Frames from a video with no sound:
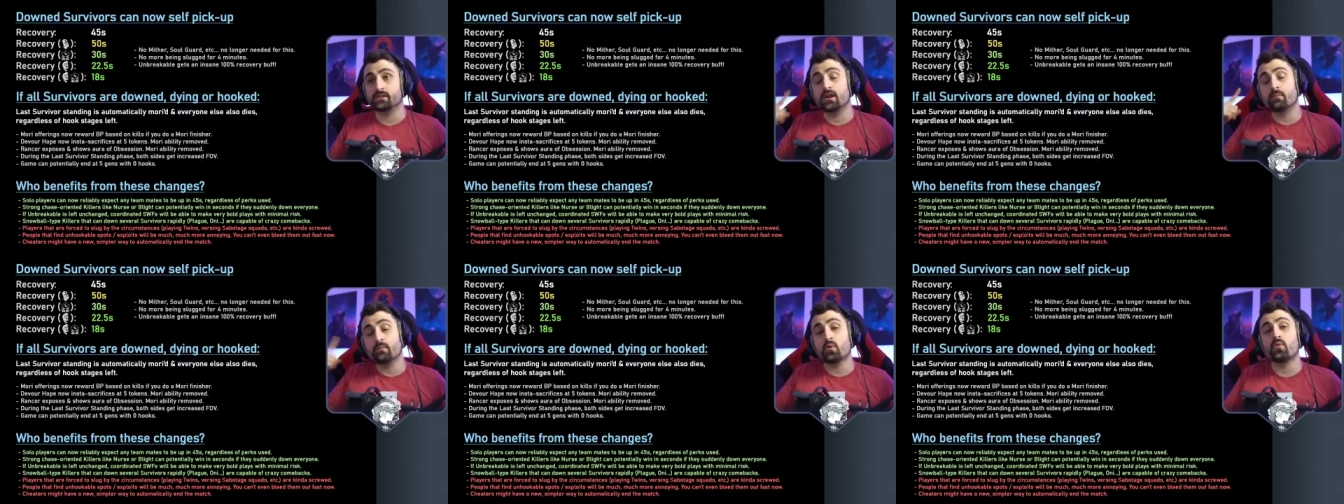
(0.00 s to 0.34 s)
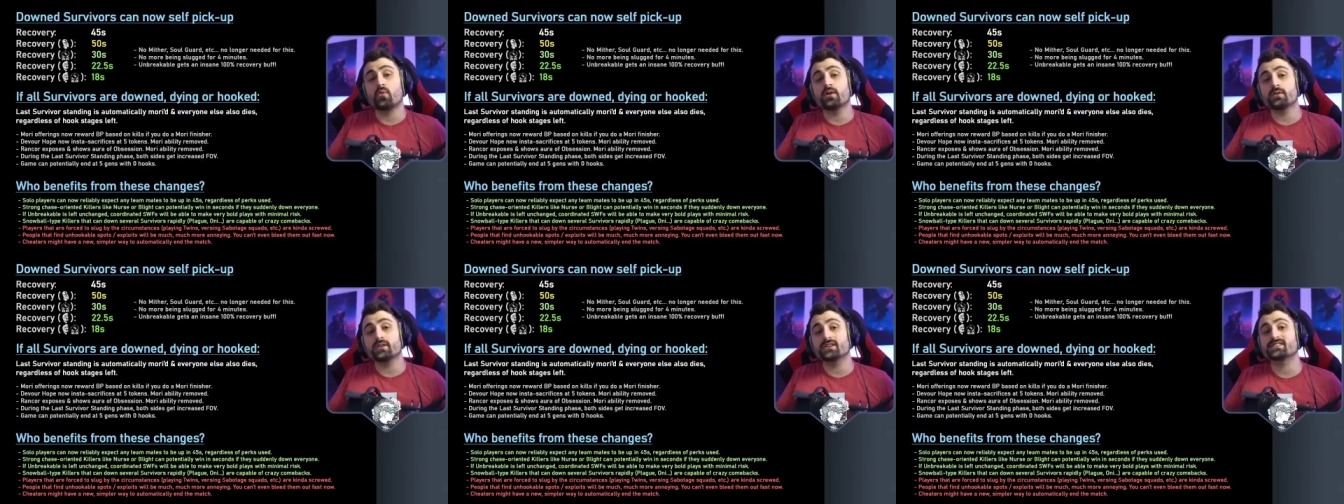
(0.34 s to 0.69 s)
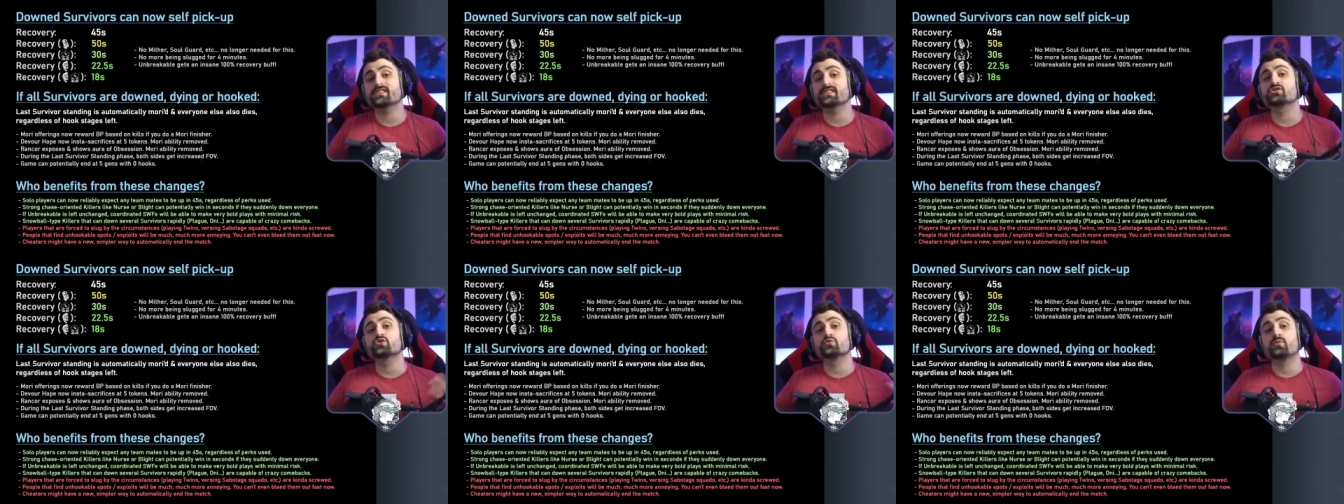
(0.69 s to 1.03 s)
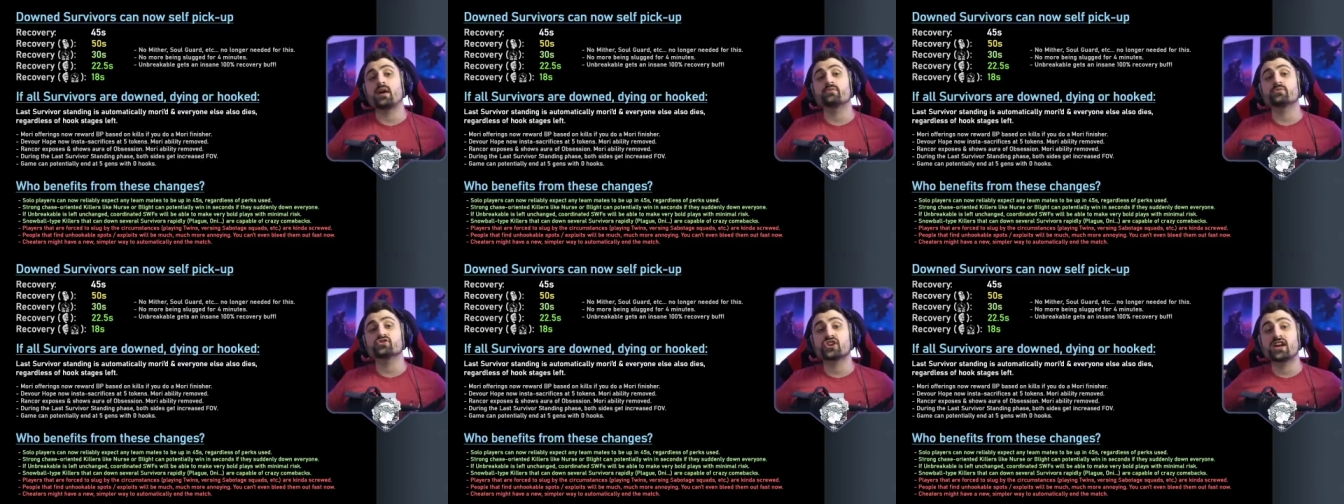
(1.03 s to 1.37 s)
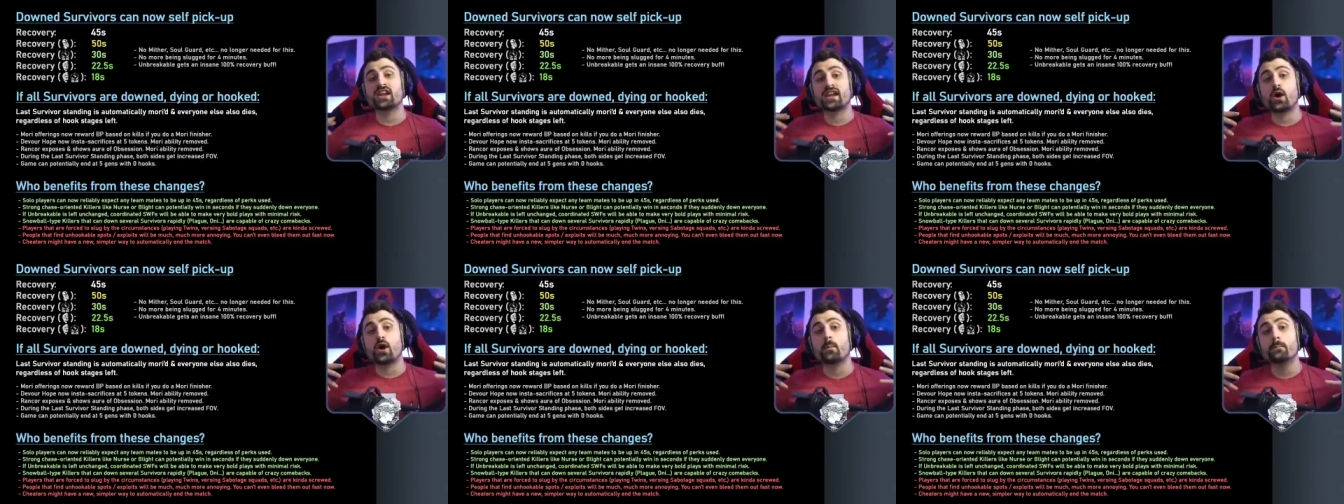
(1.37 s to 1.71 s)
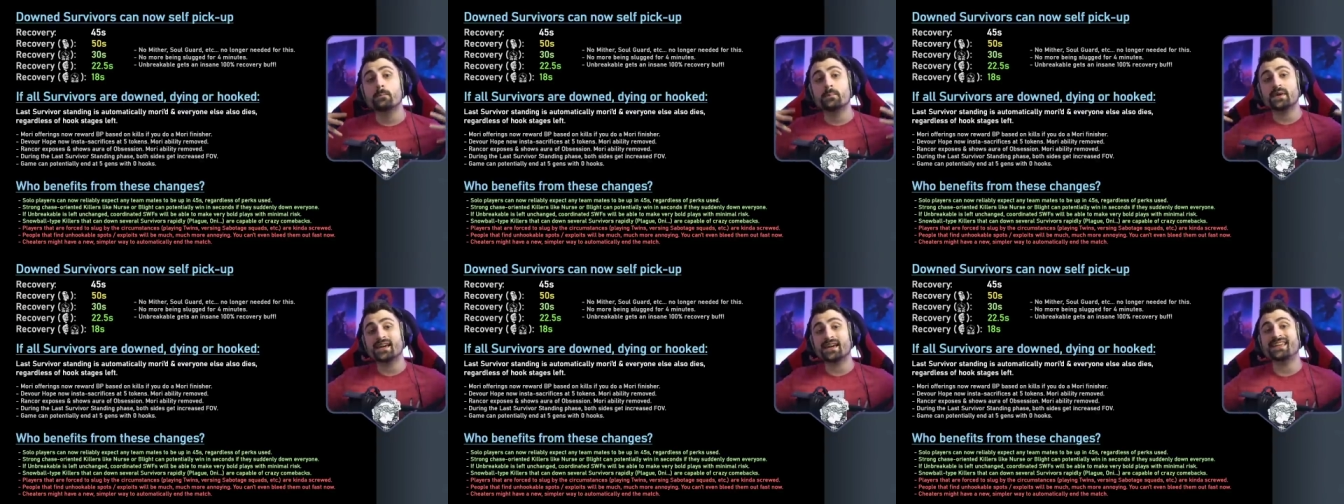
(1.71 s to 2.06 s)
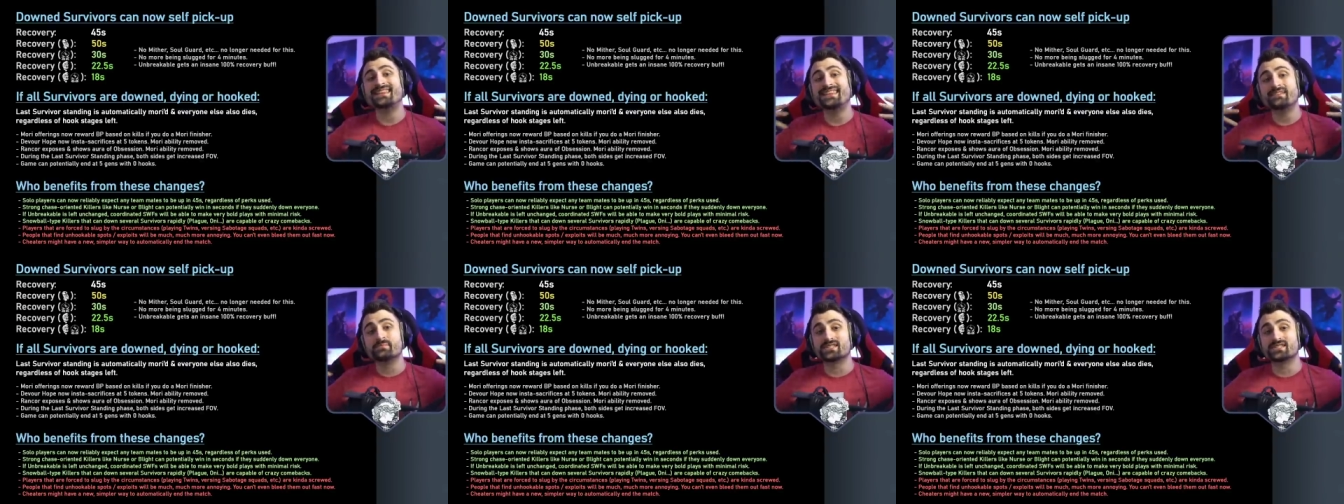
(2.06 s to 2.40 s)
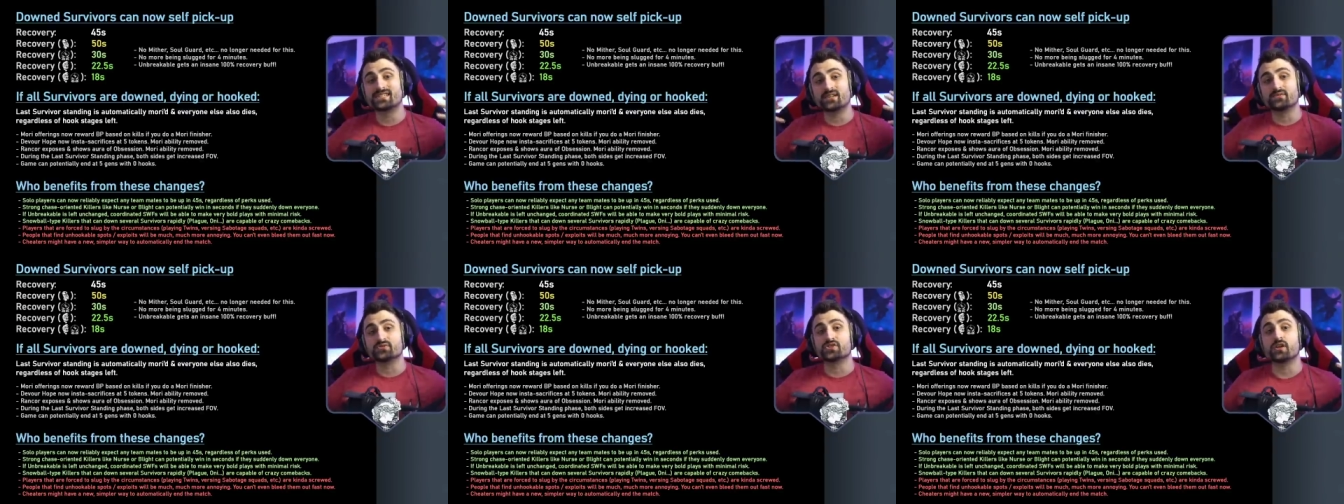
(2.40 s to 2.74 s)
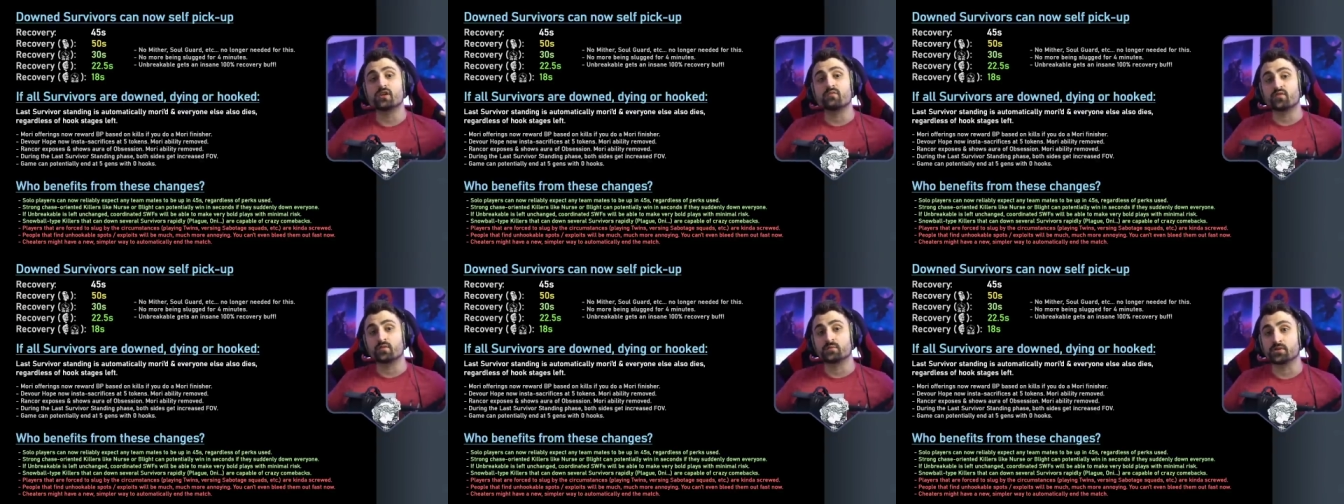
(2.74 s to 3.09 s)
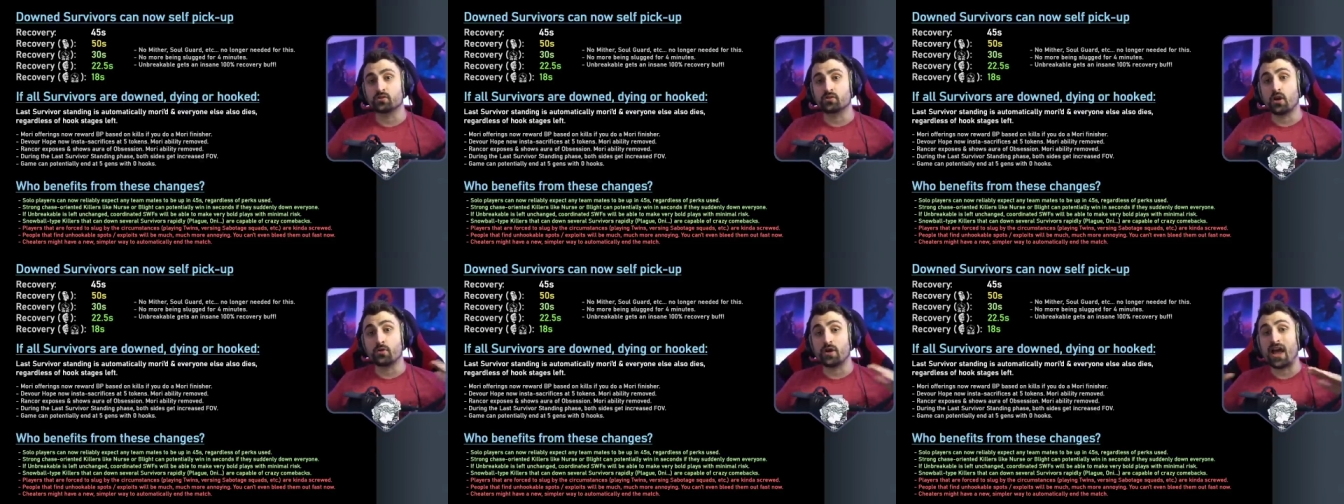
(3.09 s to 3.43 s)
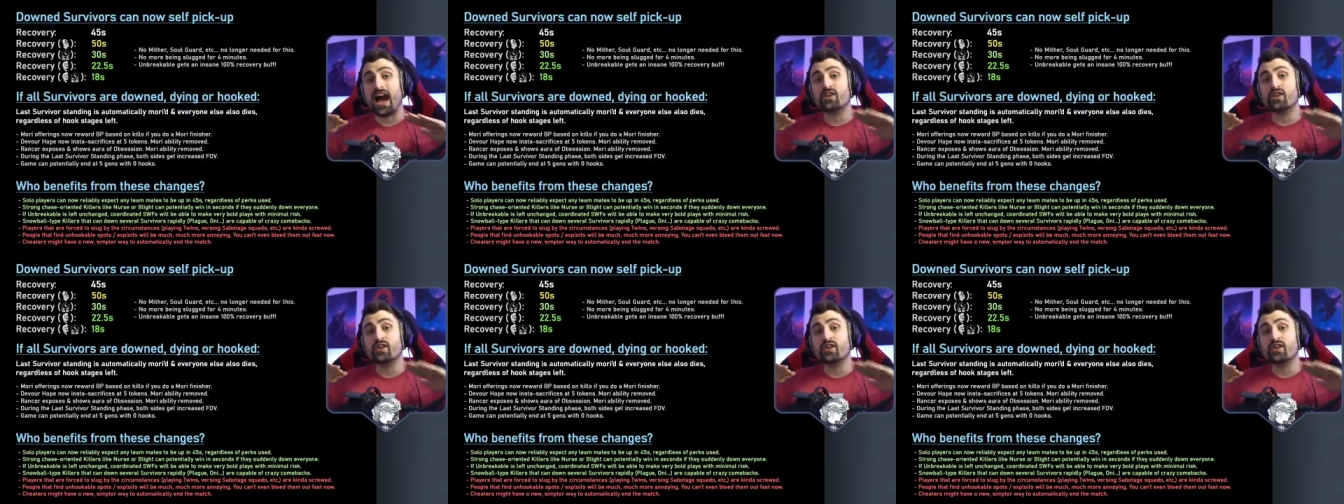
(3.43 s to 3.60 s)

Number one is that survivors can now pick themselves up from the ground